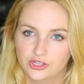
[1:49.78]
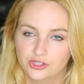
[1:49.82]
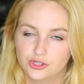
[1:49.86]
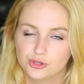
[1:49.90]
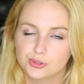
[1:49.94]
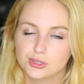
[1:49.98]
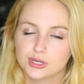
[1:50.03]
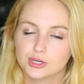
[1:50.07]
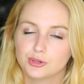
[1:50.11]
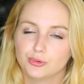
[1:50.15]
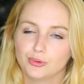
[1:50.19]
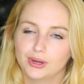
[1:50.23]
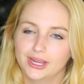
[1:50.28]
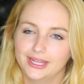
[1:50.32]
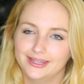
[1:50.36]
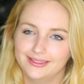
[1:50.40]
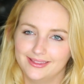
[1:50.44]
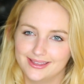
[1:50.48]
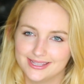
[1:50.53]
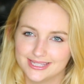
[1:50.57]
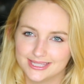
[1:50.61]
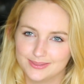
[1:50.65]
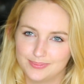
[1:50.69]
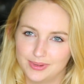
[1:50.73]
You're a great
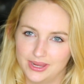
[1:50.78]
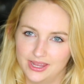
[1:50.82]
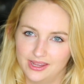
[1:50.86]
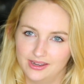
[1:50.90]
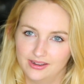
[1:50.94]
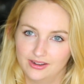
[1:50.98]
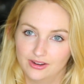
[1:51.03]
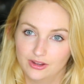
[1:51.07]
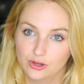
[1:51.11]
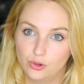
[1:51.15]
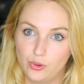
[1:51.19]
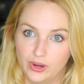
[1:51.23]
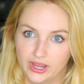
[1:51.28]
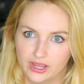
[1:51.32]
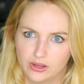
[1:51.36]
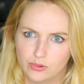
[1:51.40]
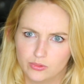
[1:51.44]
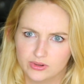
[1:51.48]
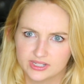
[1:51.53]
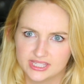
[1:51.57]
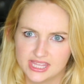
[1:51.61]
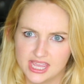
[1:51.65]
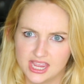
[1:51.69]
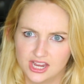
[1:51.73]
lesbian. Quick,
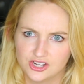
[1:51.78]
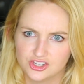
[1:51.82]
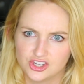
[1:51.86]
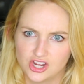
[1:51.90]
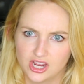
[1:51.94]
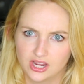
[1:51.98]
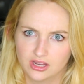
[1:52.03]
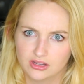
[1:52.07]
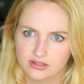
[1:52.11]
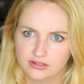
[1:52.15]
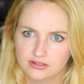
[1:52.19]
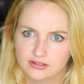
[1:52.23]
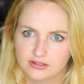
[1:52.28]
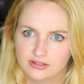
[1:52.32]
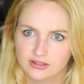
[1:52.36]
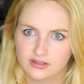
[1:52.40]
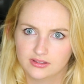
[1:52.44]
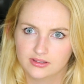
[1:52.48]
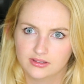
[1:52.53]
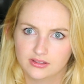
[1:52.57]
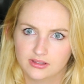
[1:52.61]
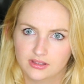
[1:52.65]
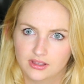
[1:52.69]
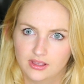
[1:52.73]
what's the handshake?
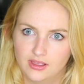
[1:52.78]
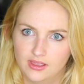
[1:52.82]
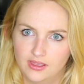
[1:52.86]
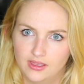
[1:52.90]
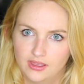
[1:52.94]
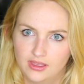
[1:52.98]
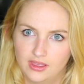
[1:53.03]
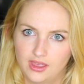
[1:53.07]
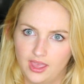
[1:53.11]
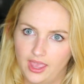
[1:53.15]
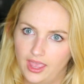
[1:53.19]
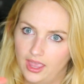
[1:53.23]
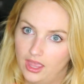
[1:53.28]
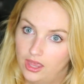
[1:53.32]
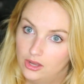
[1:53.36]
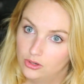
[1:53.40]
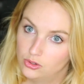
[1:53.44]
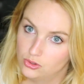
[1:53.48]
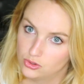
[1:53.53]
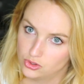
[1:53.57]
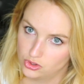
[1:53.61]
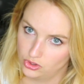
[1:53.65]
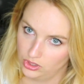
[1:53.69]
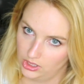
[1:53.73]
And
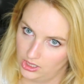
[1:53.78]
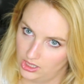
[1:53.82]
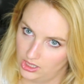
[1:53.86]
who's your